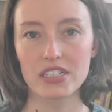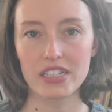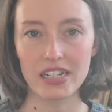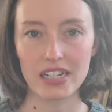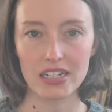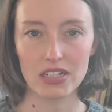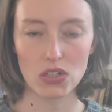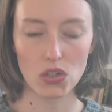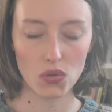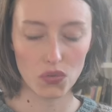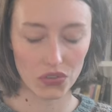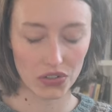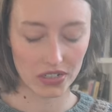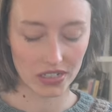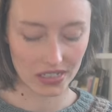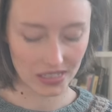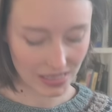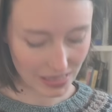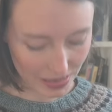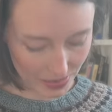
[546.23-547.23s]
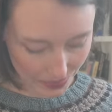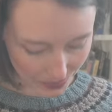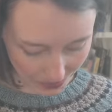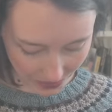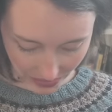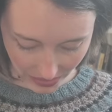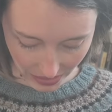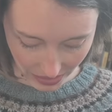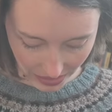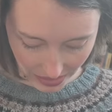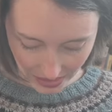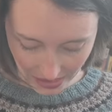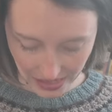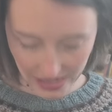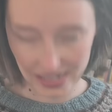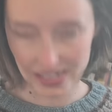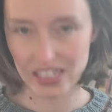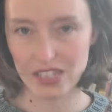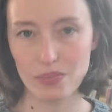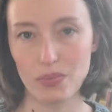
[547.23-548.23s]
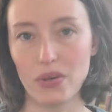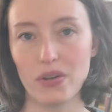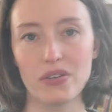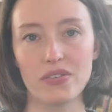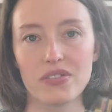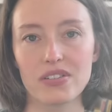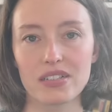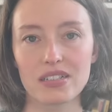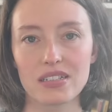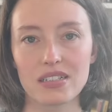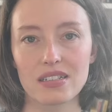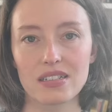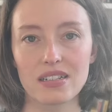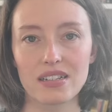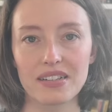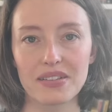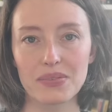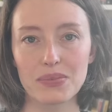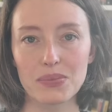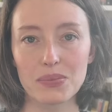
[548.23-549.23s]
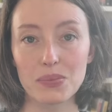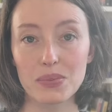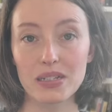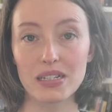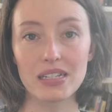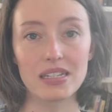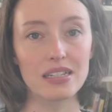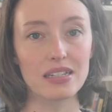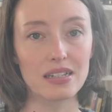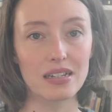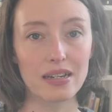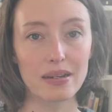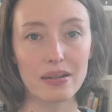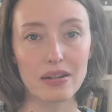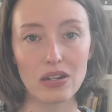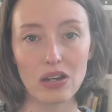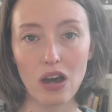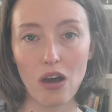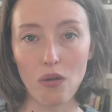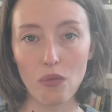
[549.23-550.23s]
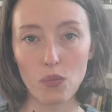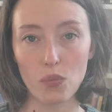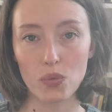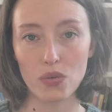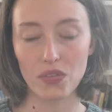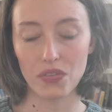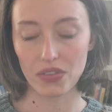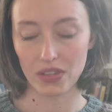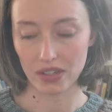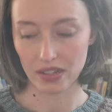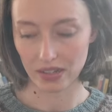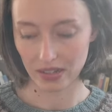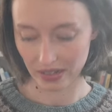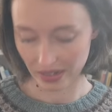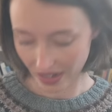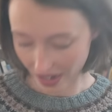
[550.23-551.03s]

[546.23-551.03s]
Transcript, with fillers: jacket over and it's it's perfect and I really in love with the